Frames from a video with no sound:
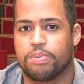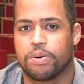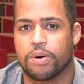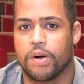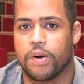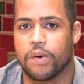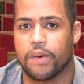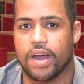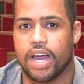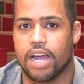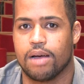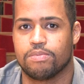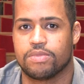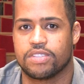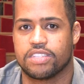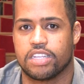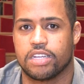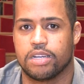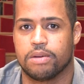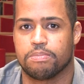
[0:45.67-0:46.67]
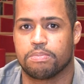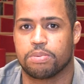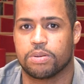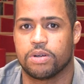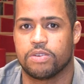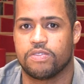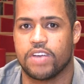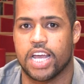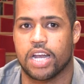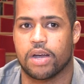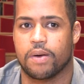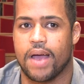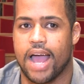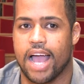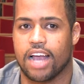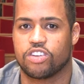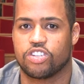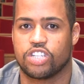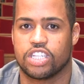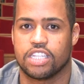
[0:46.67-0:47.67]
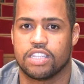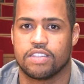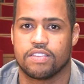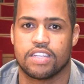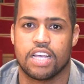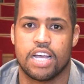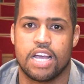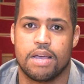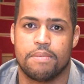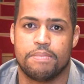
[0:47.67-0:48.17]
programs to improve interactions